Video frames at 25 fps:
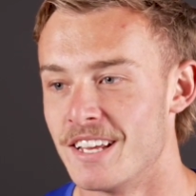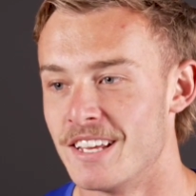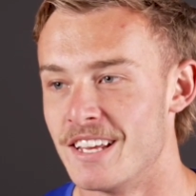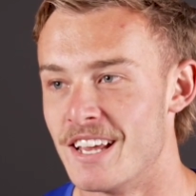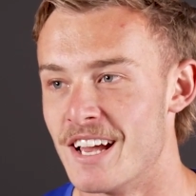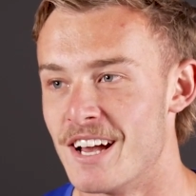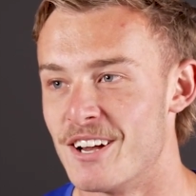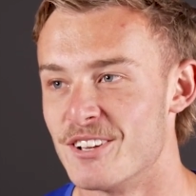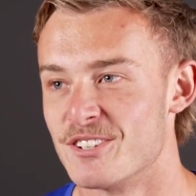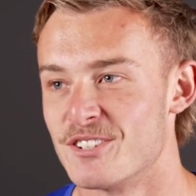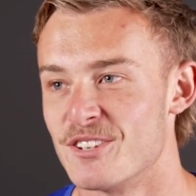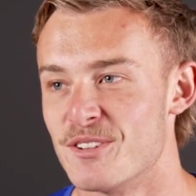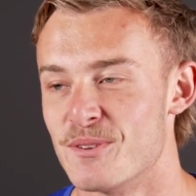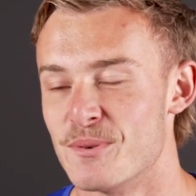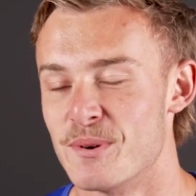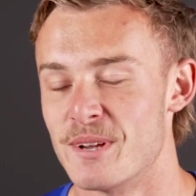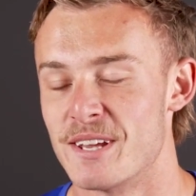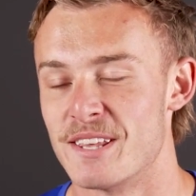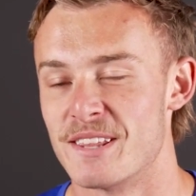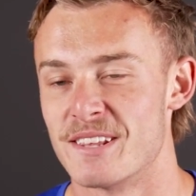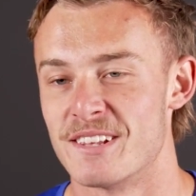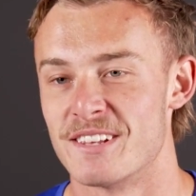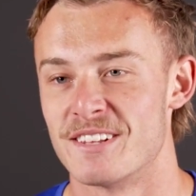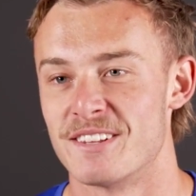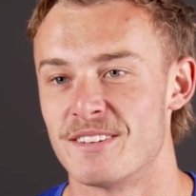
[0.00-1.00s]
Yeah, I was on the
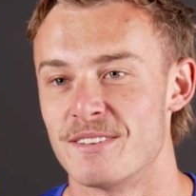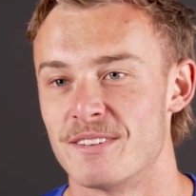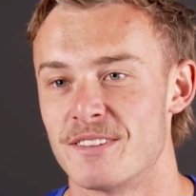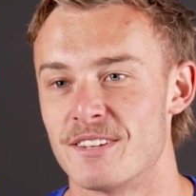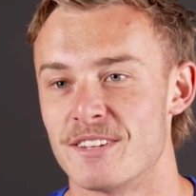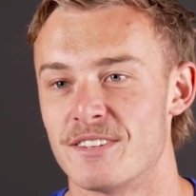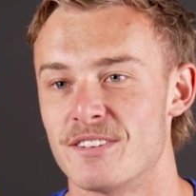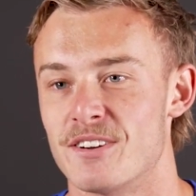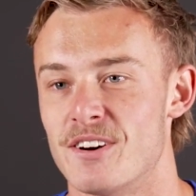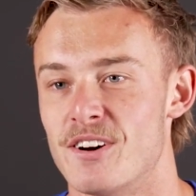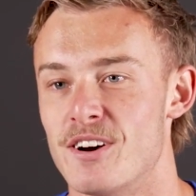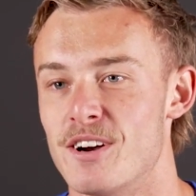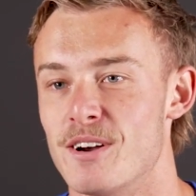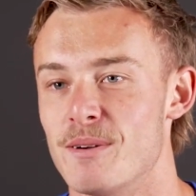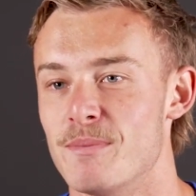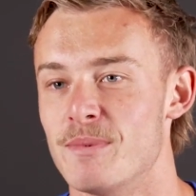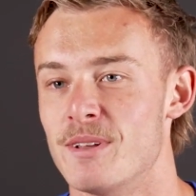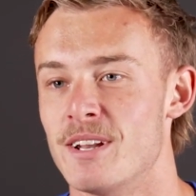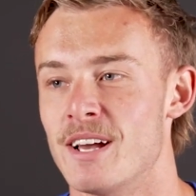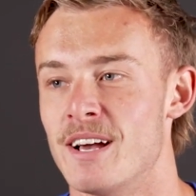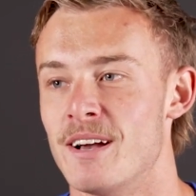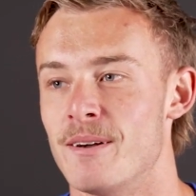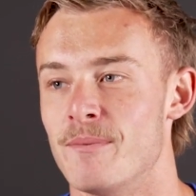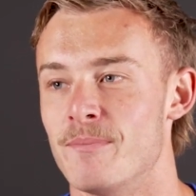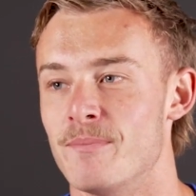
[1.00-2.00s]
wing at the time,
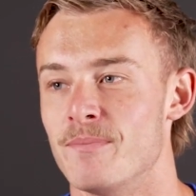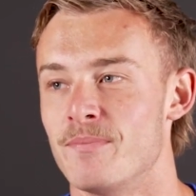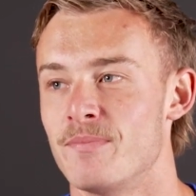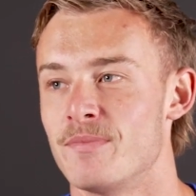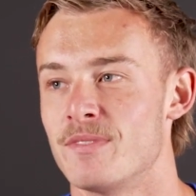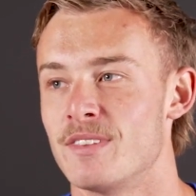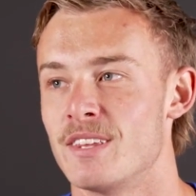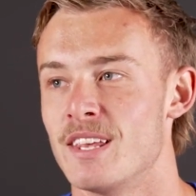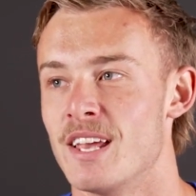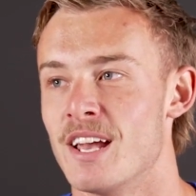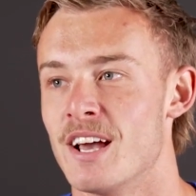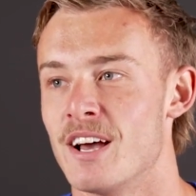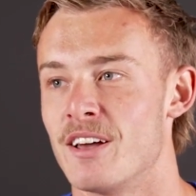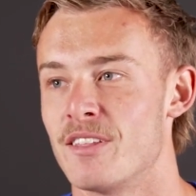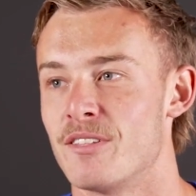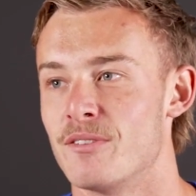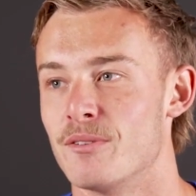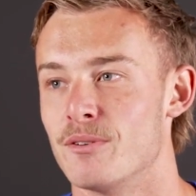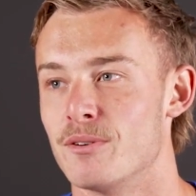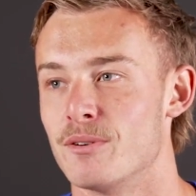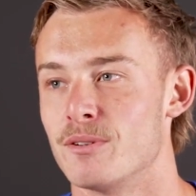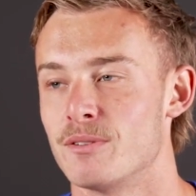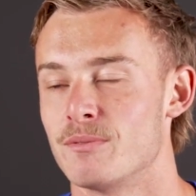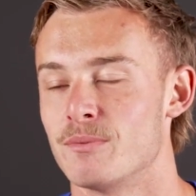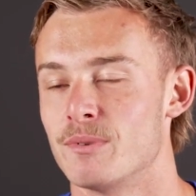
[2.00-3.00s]
and I
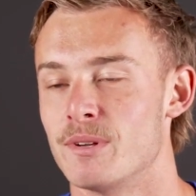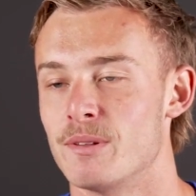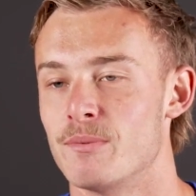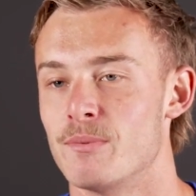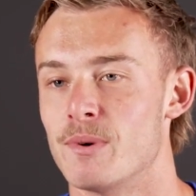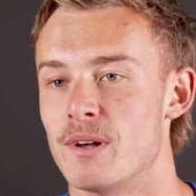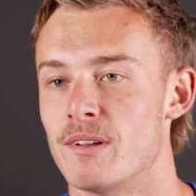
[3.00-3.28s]
thought with